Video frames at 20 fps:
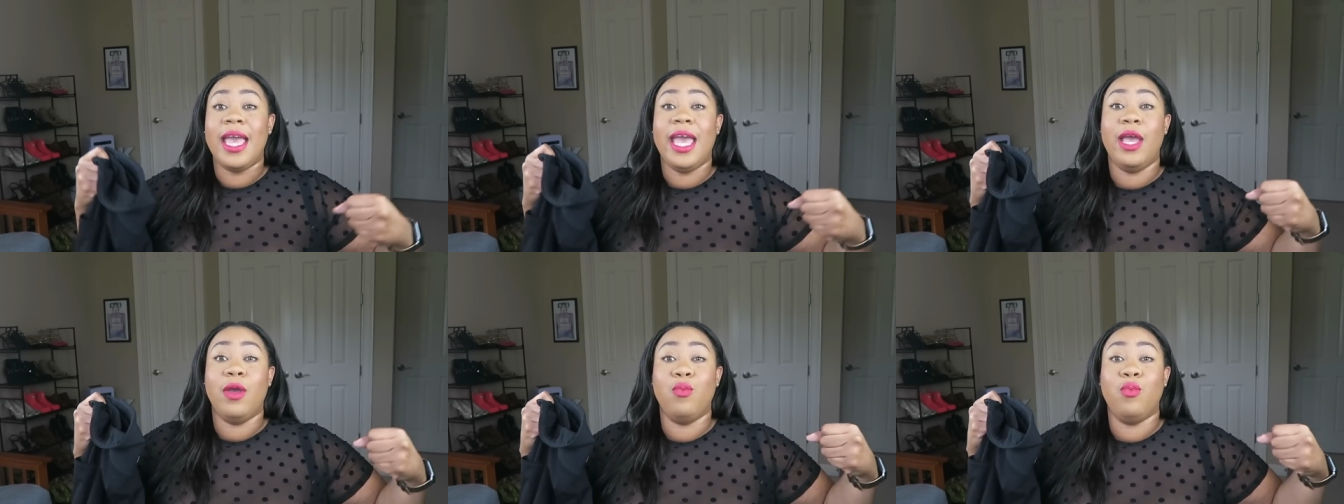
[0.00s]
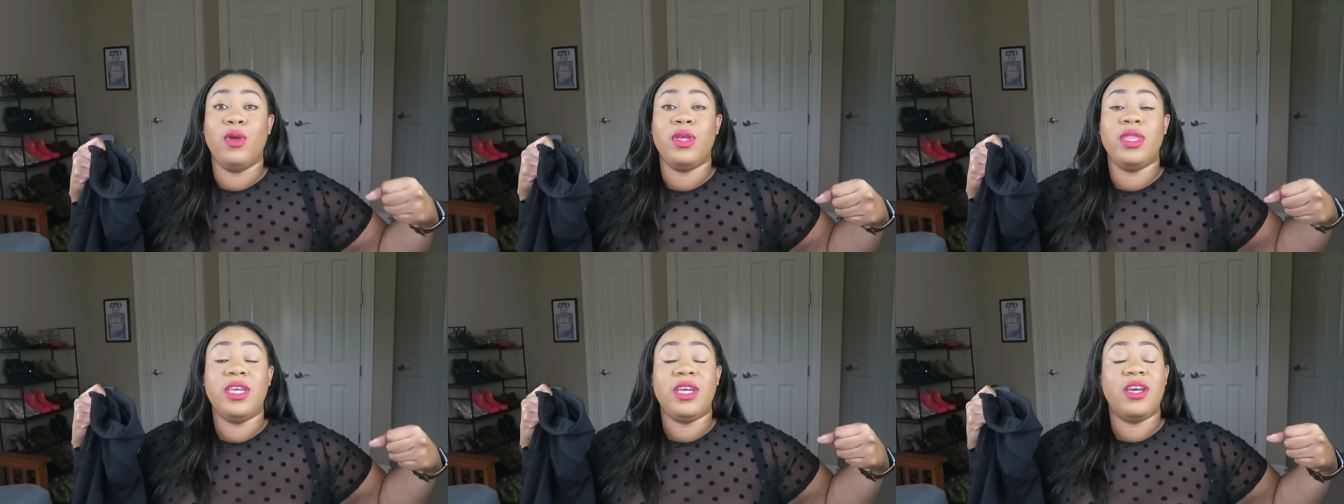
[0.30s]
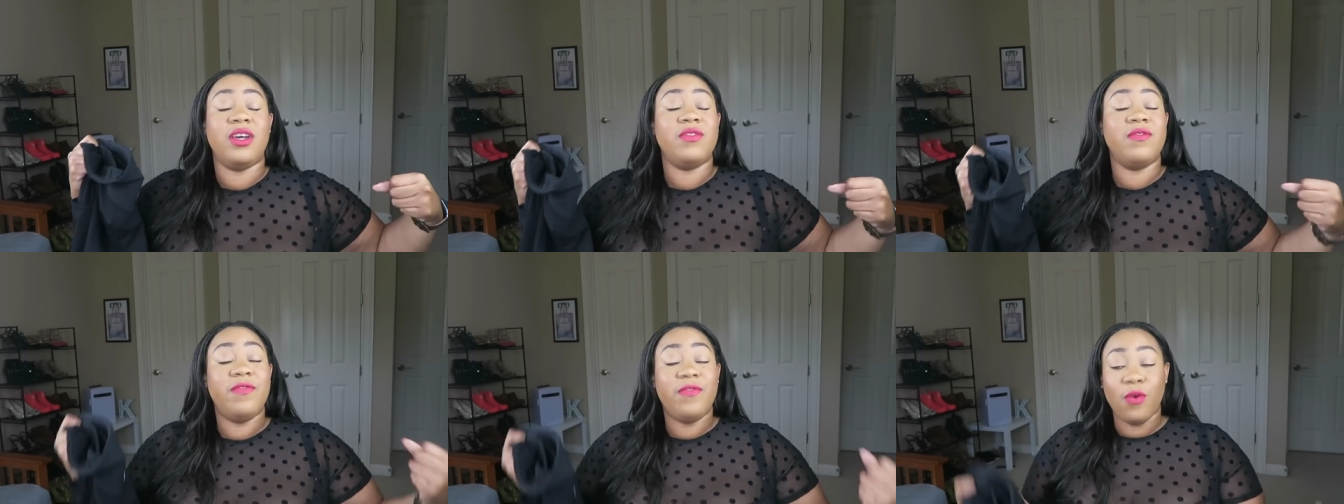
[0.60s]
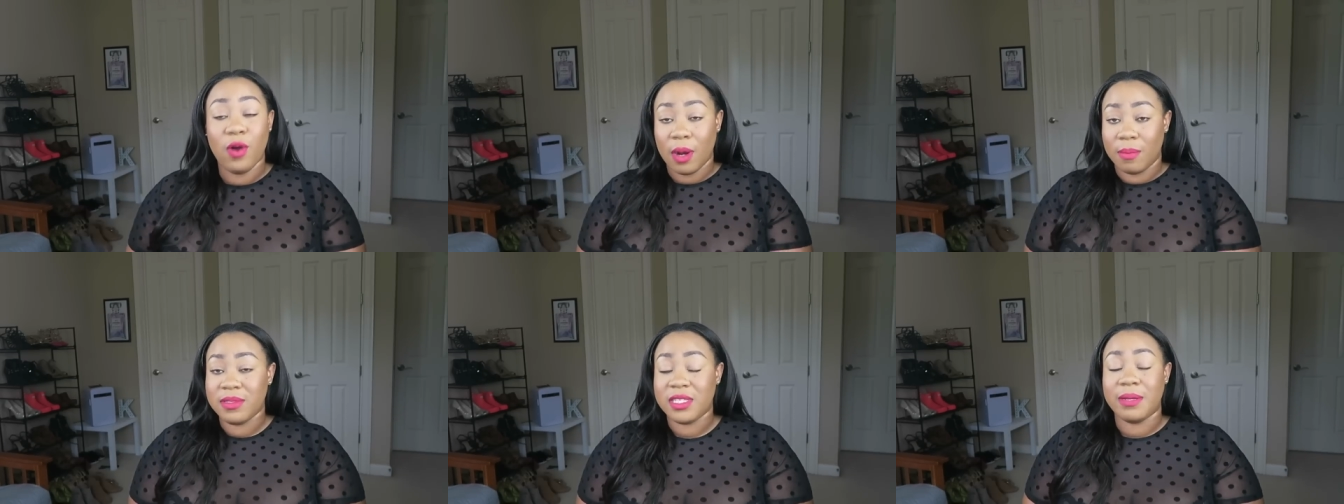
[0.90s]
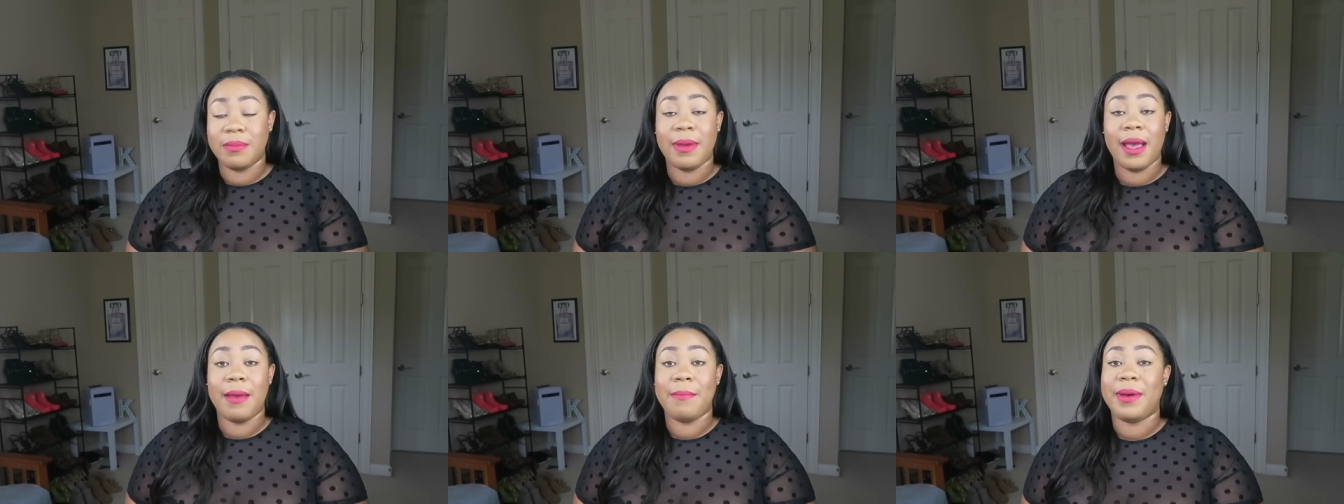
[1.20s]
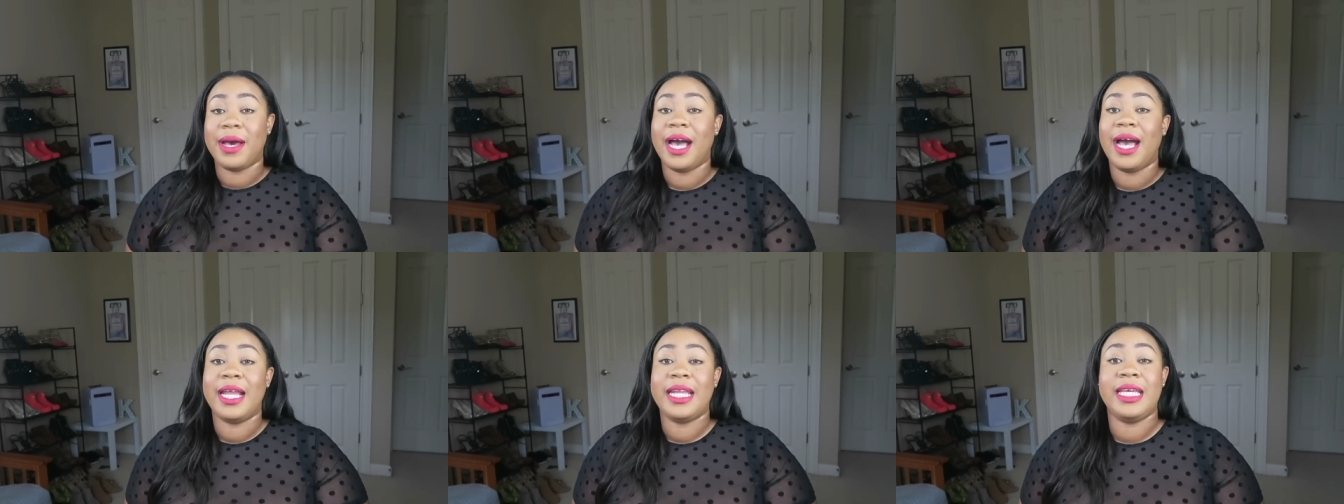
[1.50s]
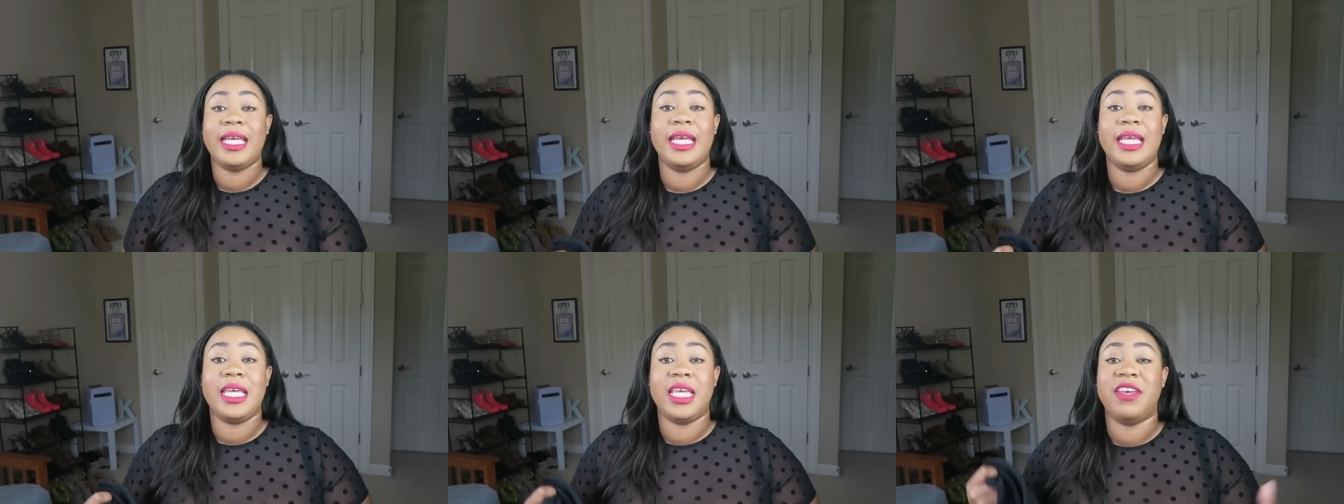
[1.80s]
and really conform to my
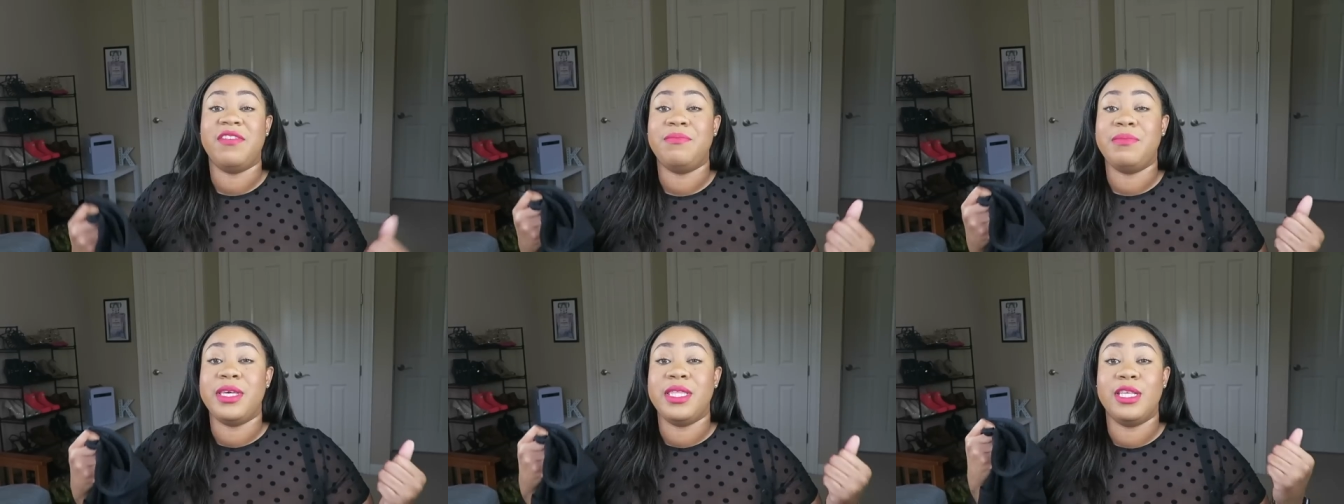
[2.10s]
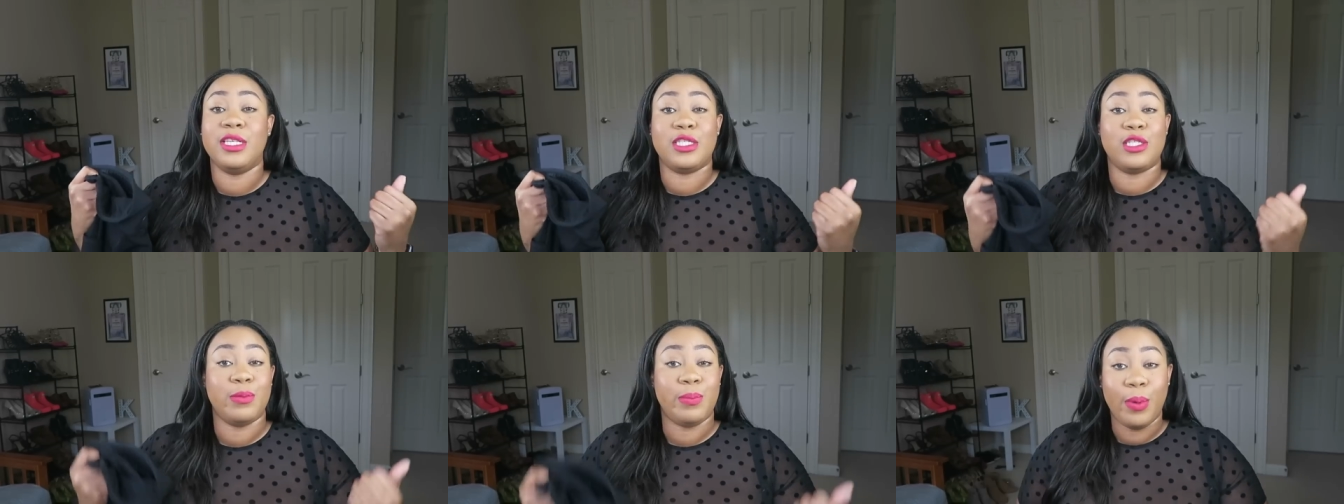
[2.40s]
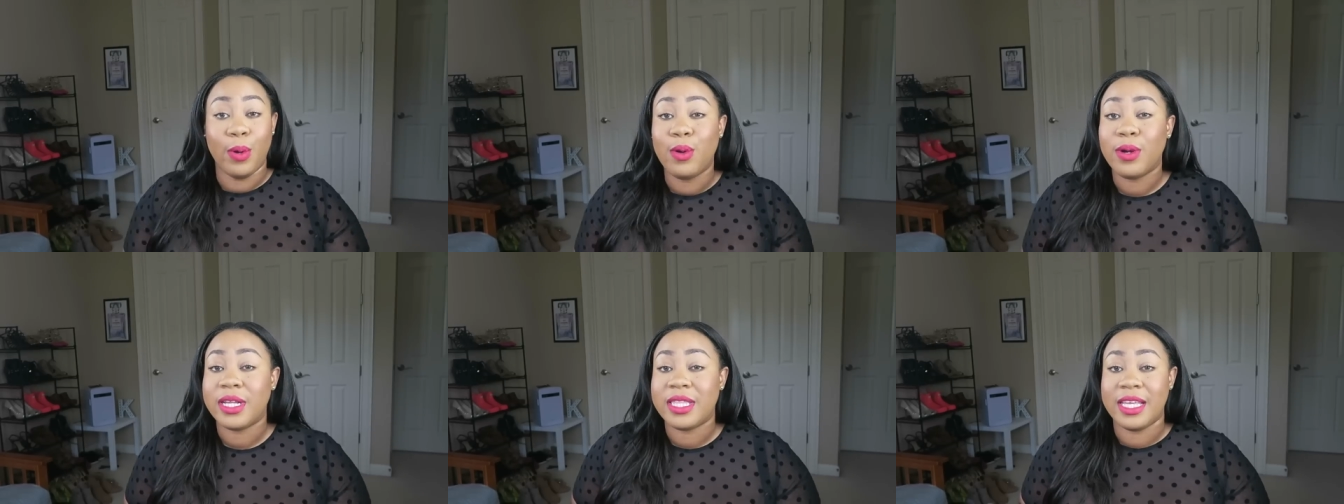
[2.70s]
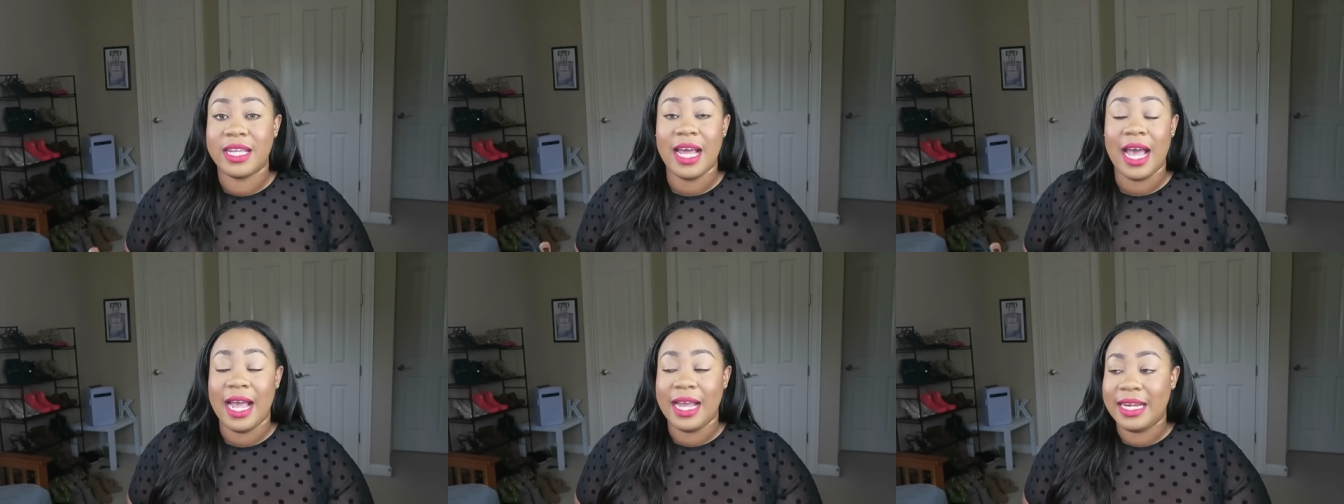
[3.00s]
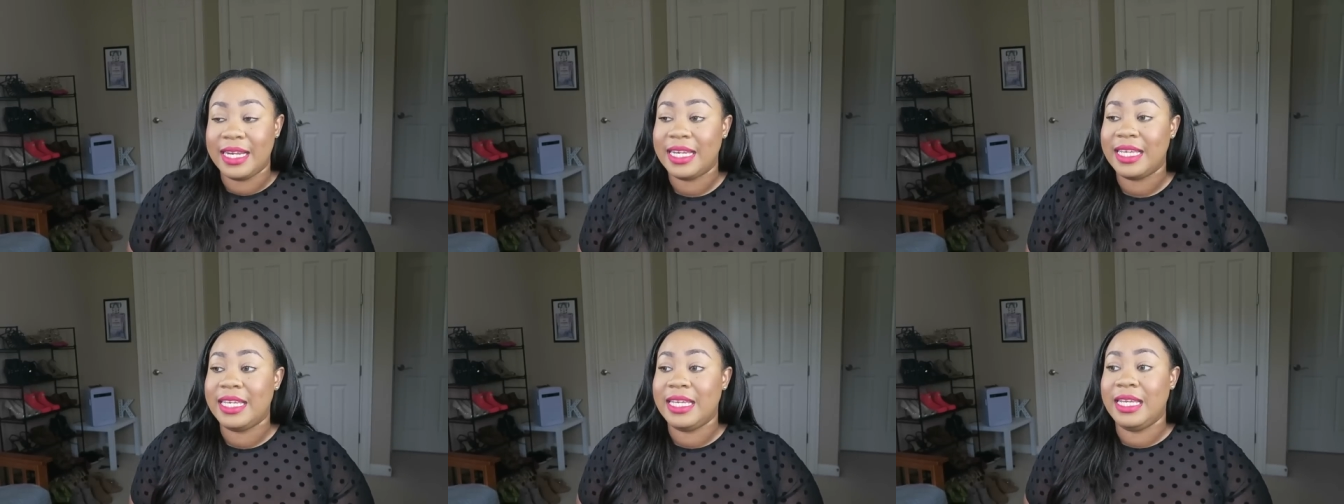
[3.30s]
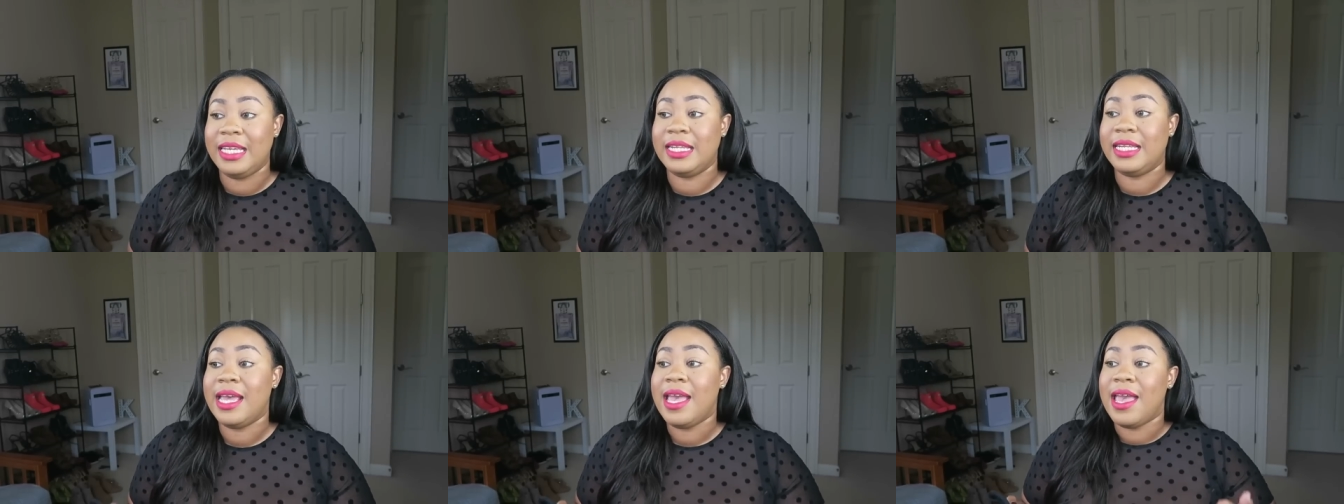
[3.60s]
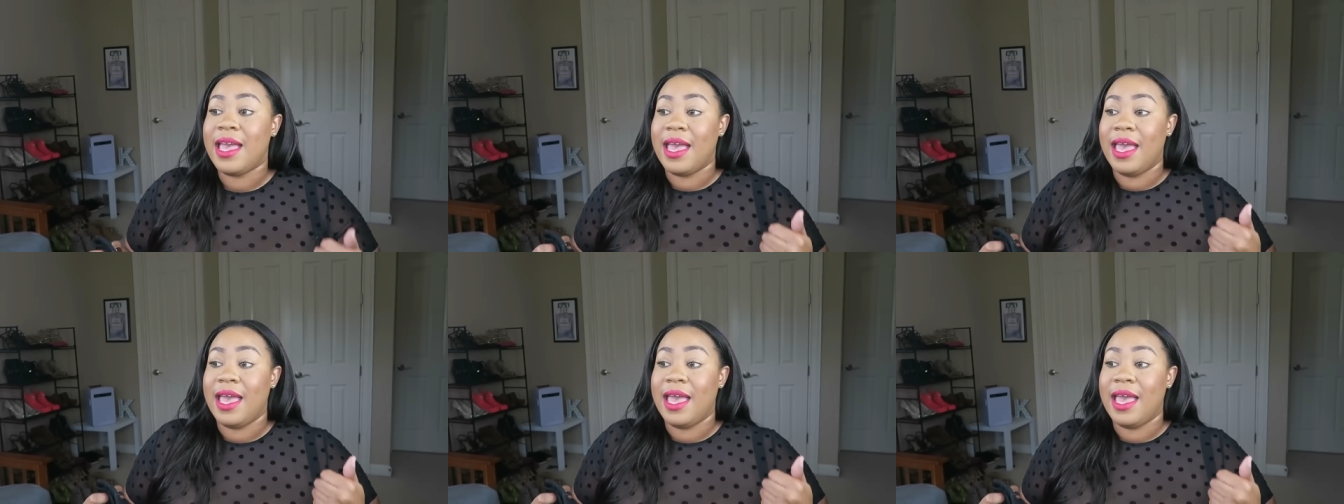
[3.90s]
body and give me the support that I need